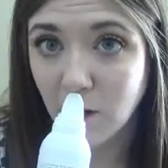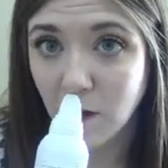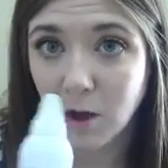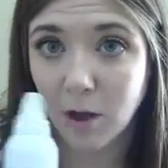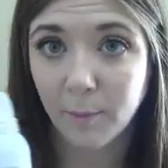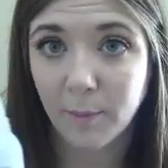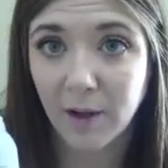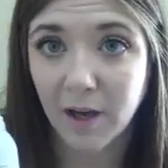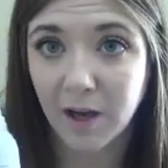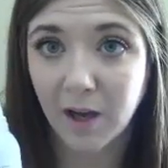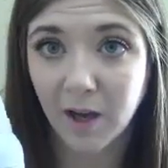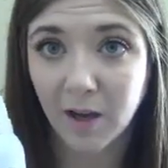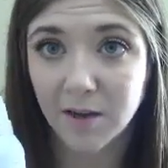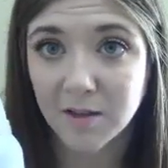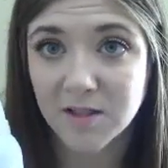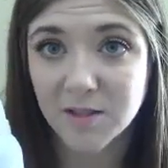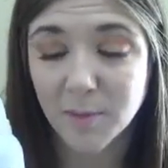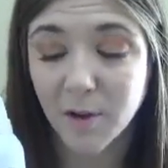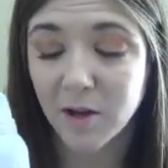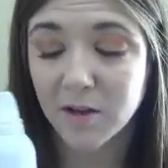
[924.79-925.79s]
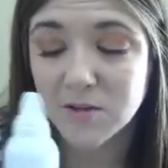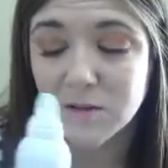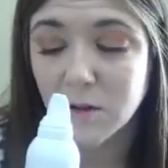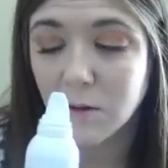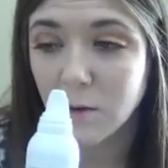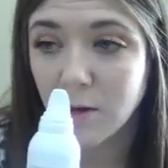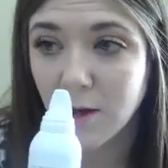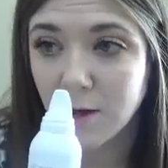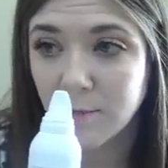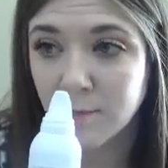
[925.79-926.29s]
Oh my god it smells so
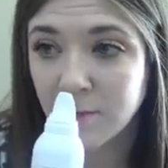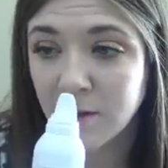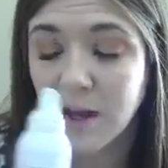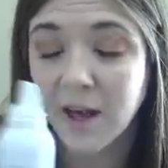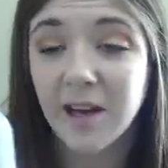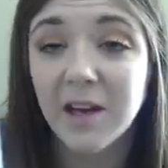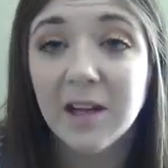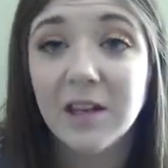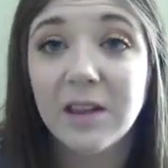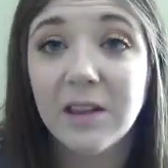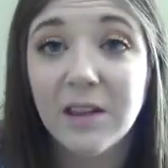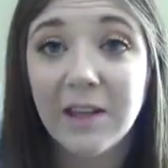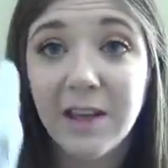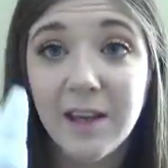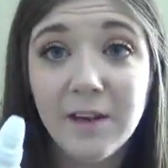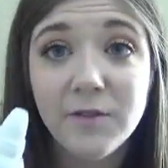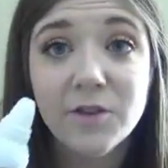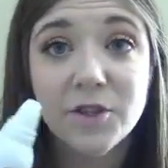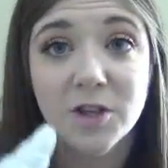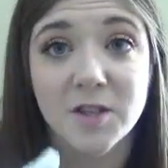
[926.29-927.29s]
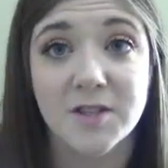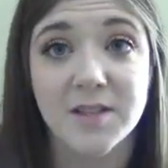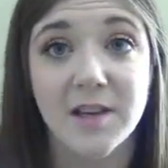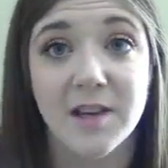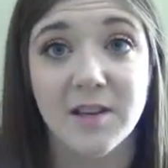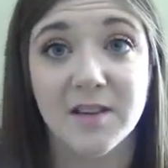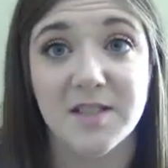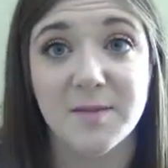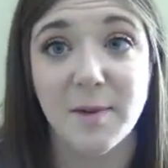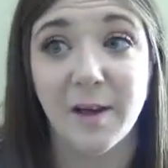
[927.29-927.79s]
good and it leaves your
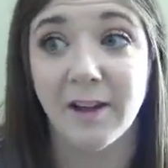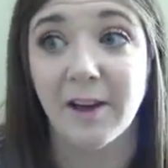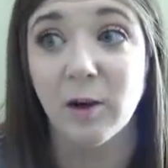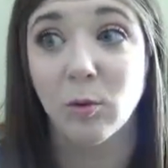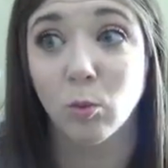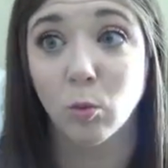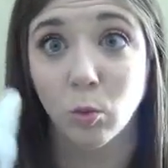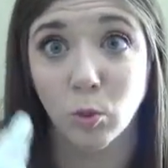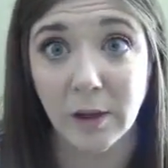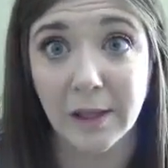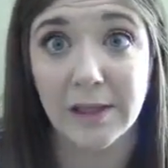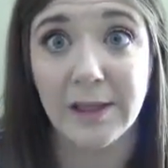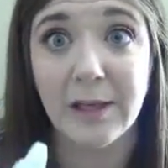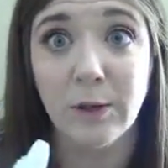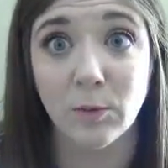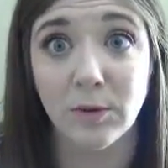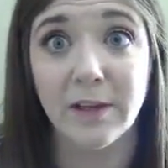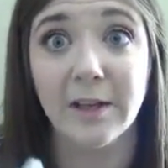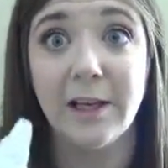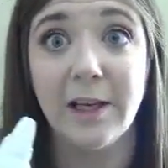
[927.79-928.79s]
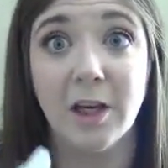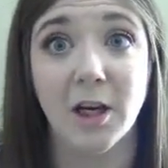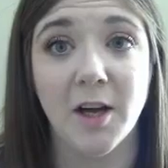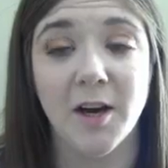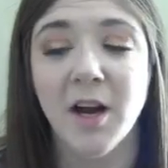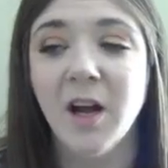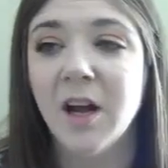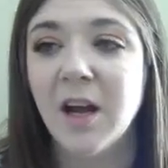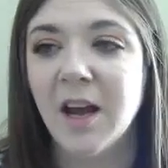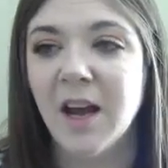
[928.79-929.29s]
skin smelling really really good